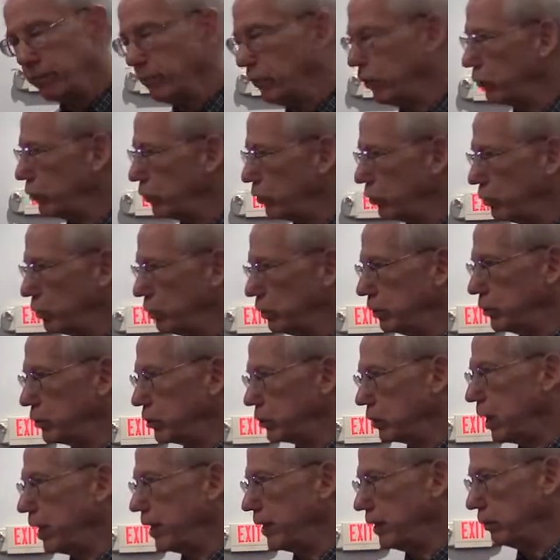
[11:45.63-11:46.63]
of the third
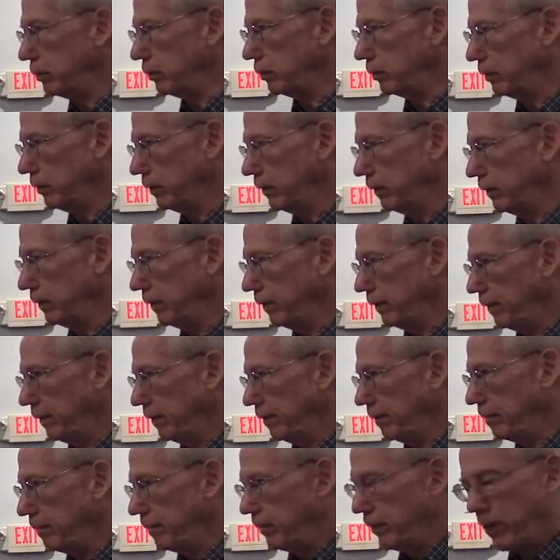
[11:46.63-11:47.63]
cycle.
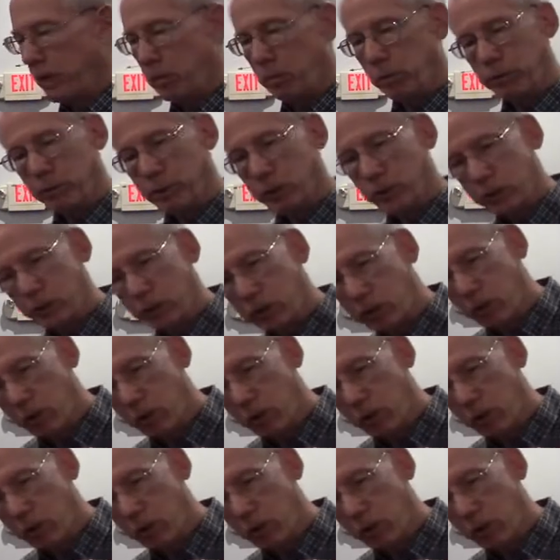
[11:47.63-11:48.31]
They would just